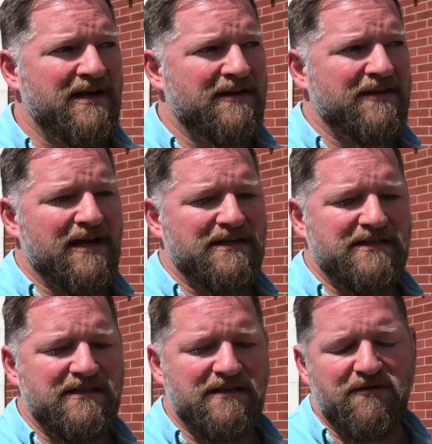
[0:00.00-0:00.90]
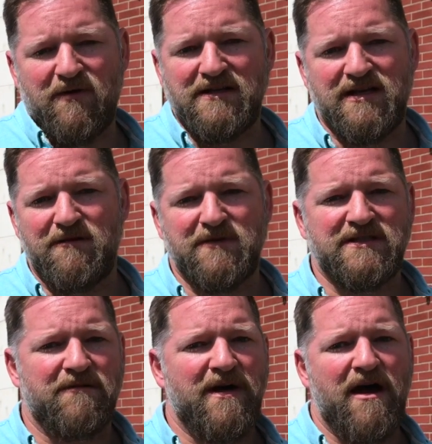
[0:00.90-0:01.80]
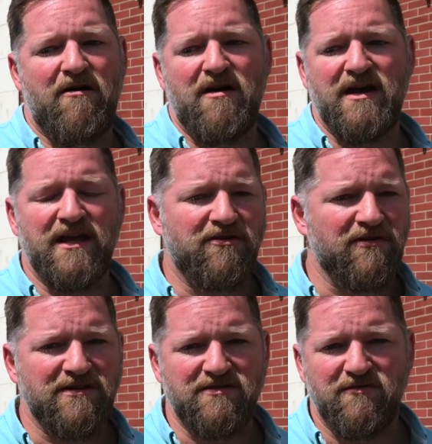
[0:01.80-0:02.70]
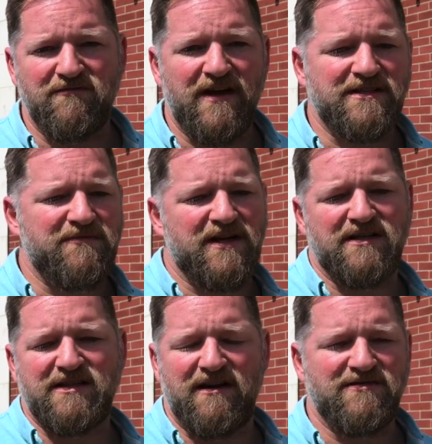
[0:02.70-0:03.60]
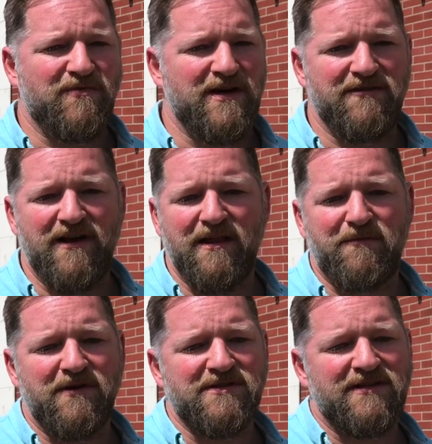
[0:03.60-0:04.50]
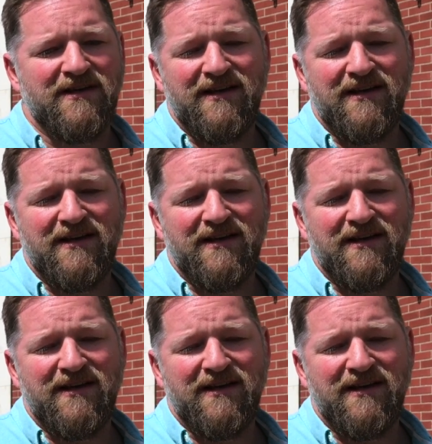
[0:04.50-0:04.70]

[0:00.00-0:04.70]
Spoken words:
and the idea that red tape is somehow a hindrance to investment and scares away developers.